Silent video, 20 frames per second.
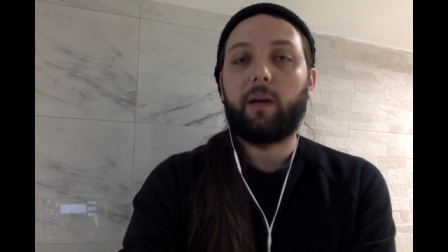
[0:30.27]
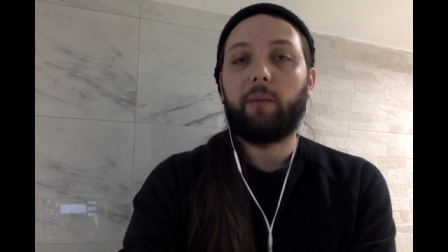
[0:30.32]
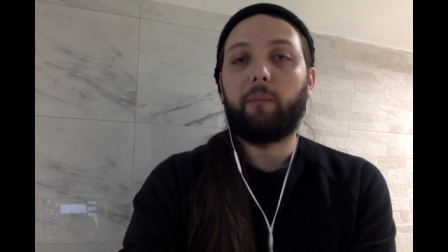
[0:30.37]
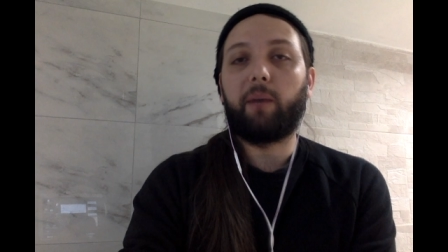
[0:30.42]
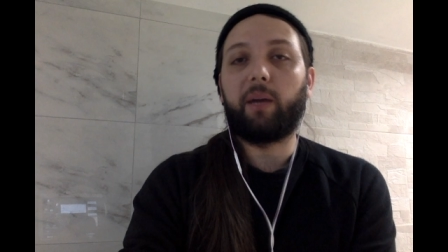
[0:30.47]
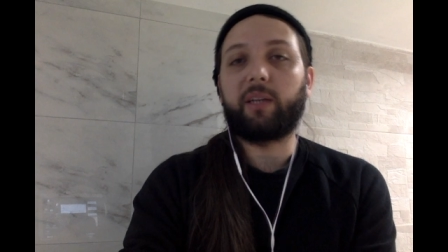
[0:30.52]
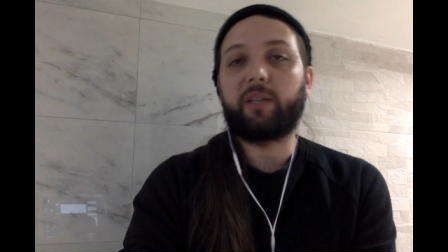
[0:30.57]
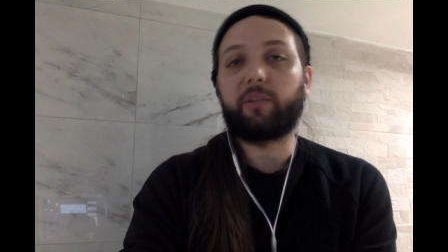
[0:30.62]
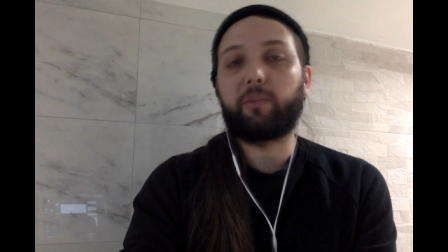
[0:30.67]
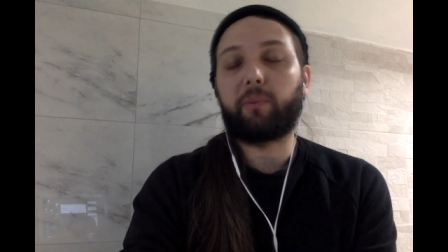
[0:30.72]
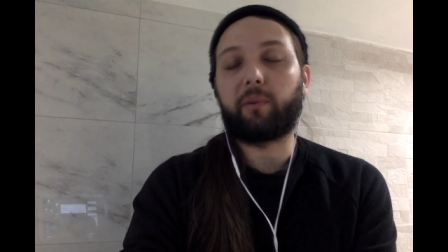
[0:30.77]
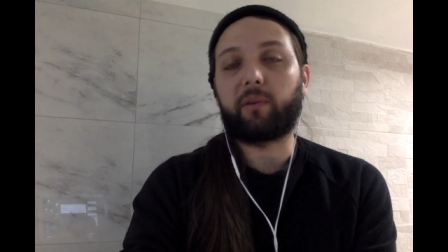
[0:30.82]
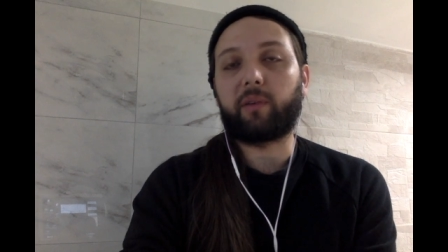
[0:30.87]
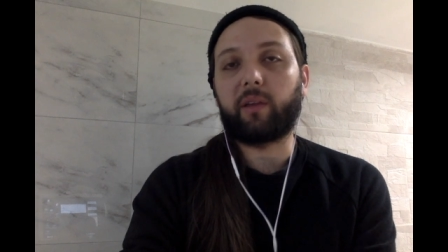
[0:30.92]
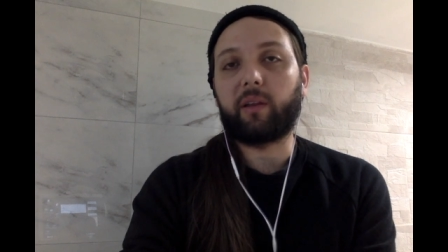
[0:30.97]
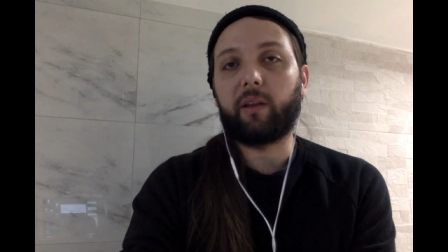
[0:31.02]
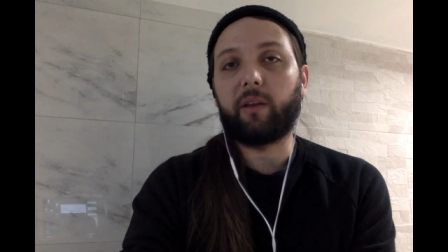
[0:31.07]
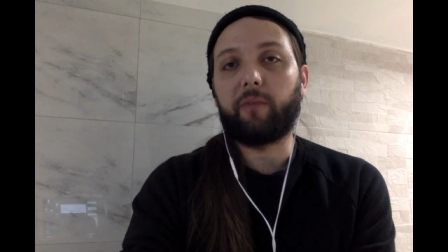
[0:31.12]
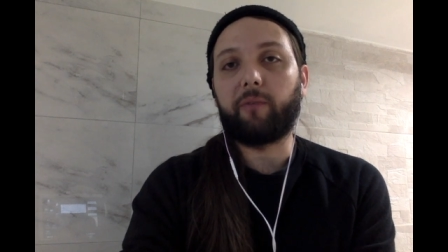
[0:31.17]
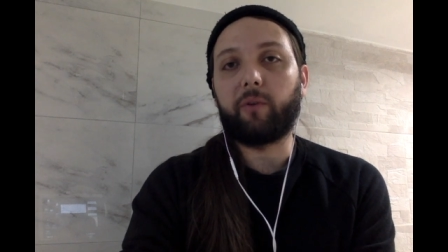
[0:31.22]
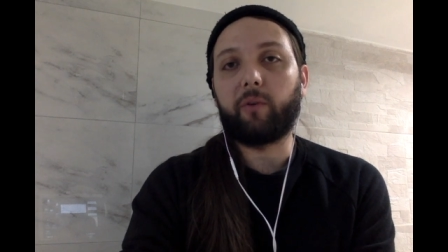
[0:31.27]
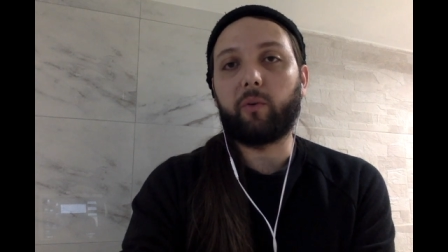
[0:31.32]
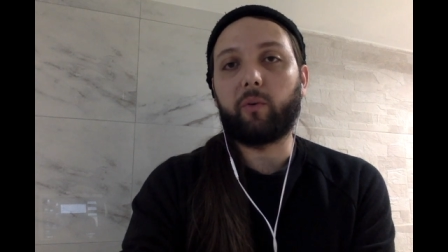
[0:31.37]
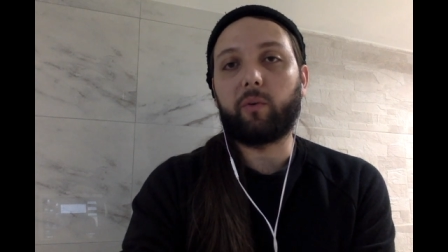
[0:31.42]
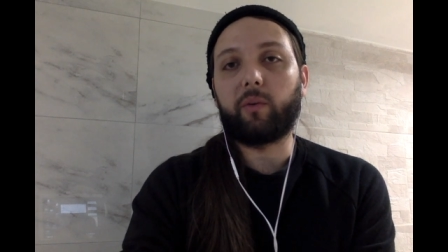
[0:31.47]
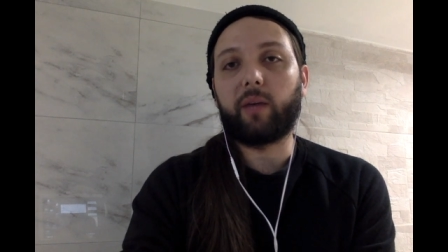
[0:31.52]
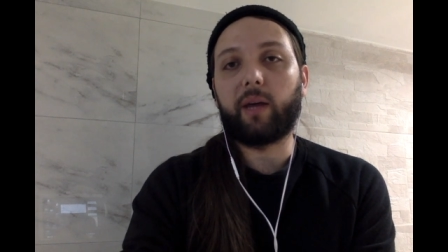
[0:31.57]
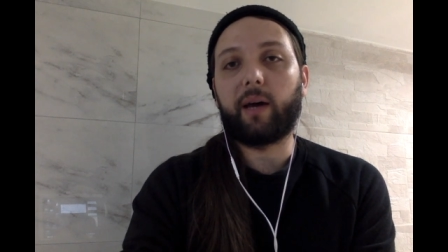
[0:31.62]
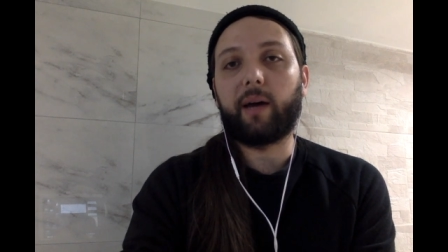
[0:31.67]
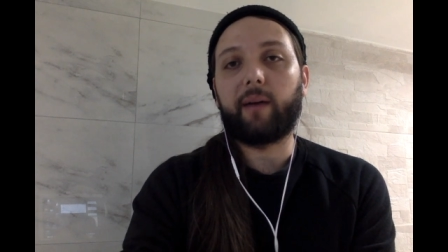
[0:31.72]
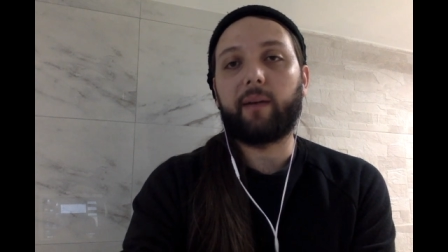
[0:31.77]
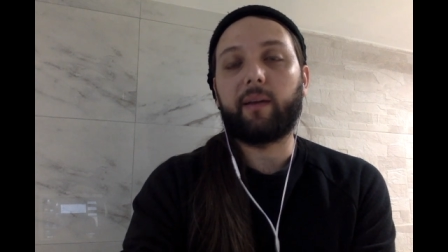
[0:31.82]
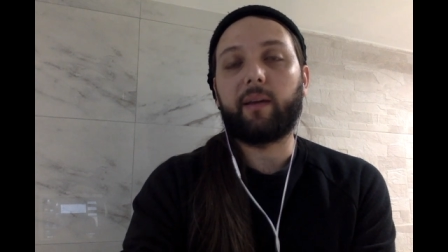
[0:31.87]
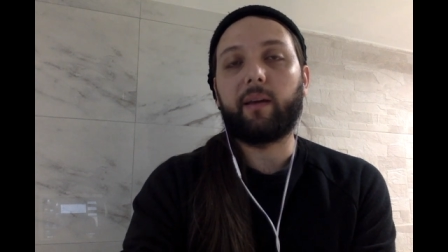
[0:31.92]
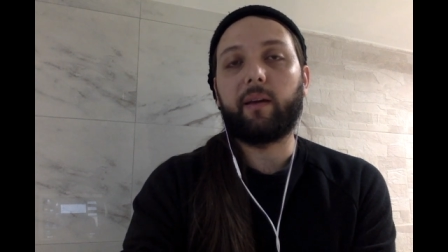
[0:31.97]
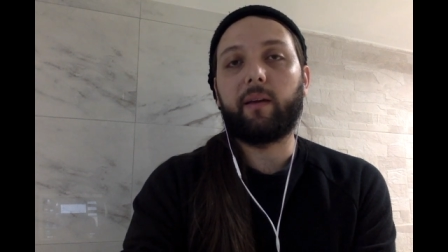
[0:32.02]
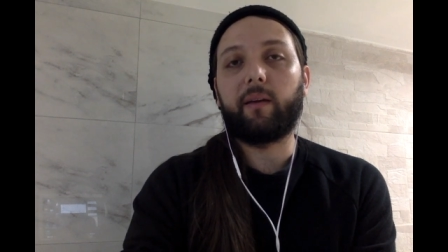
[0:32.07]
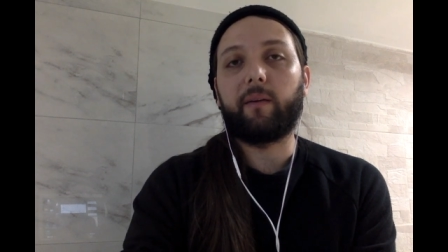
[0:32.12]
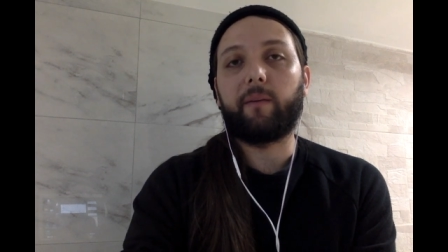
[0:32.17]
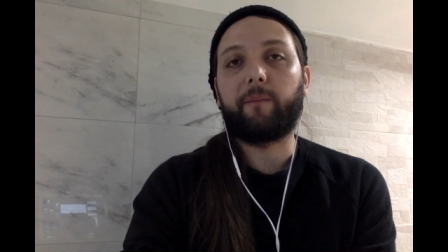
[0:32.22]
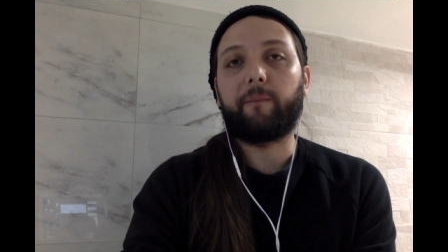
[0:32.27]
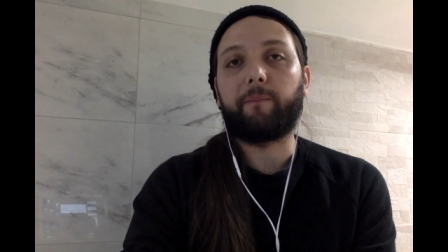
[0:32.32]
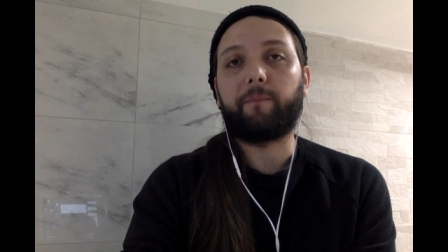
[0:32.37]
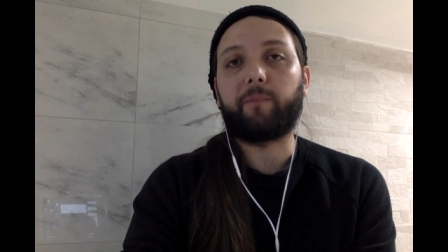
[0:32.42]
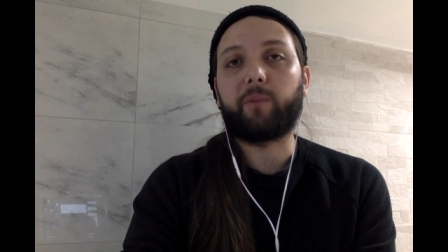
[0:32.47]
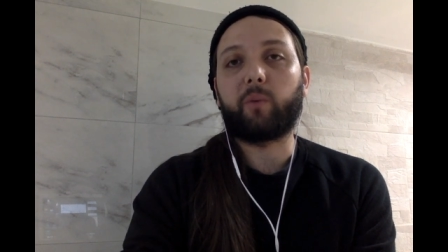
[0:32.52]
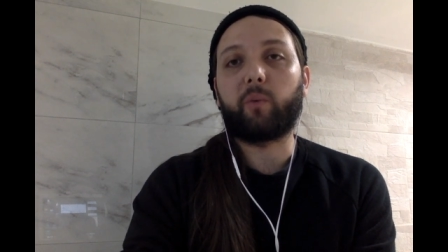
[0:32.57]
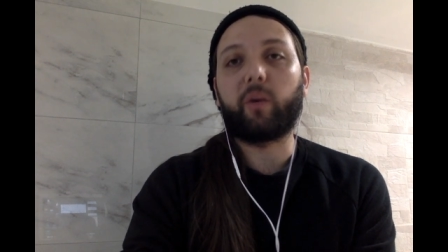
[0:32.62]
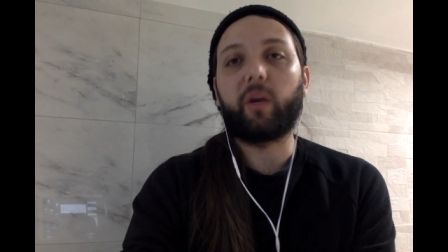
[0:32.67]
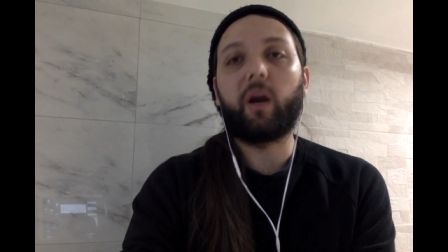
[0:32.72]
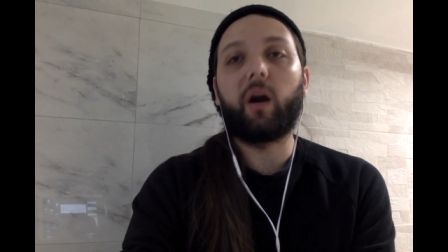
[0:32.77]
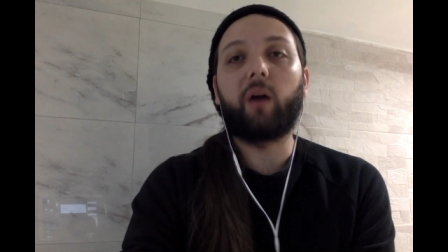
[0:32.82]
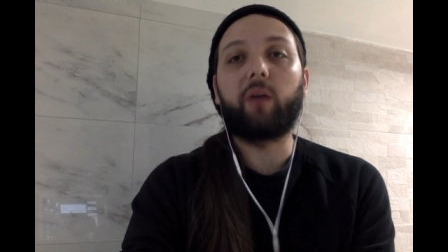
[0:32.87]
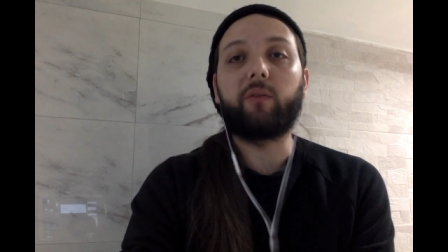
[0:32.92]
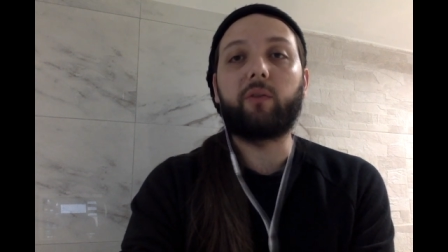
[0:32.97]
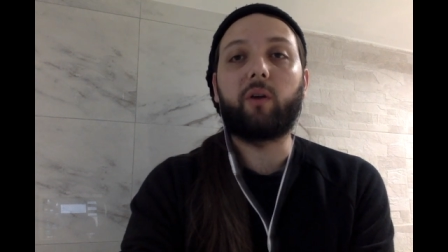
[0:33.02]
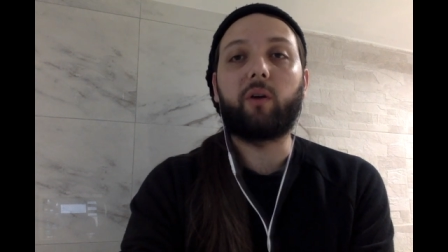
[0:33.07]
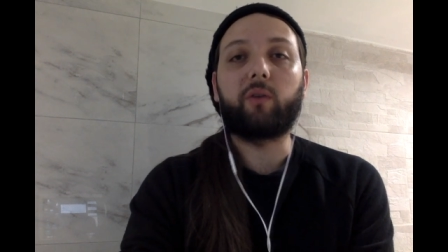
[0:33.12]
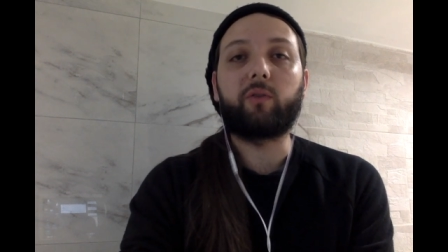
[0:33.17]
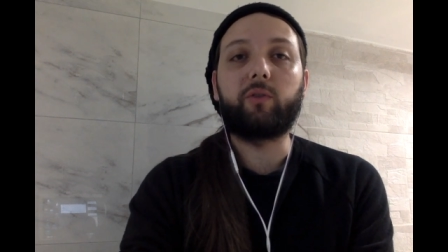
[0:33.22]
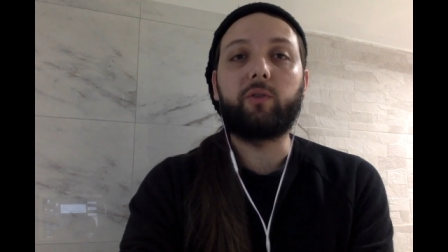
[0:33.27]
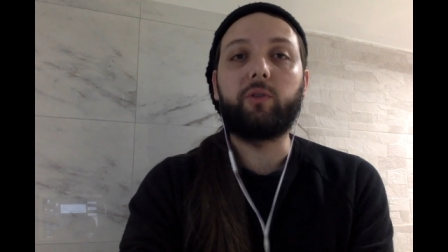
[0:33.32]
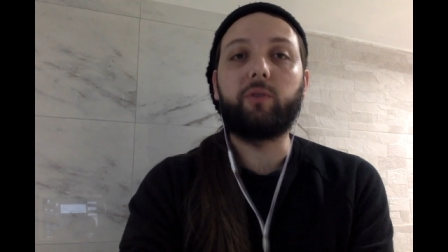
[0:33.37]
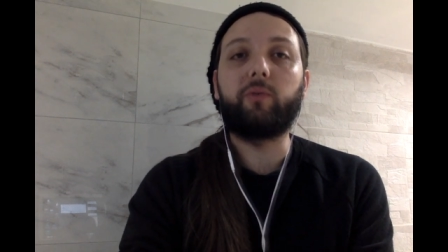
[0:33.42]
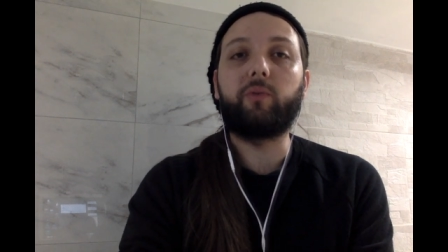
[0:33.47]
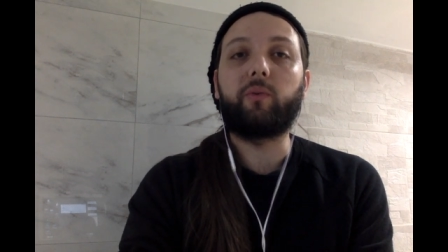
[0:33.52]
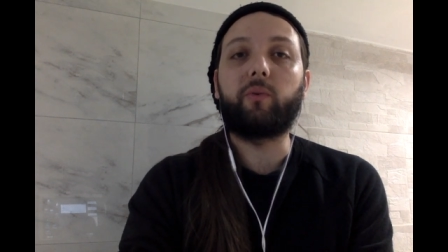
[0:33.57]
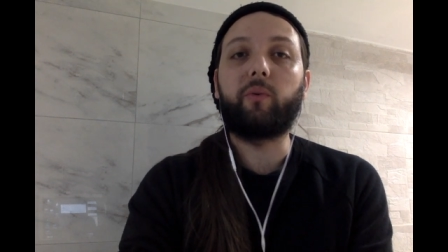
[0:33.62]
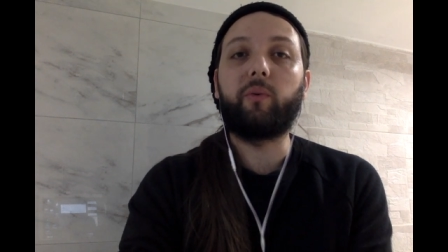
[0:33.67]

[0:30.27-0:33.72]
by supporting the view that we ought not to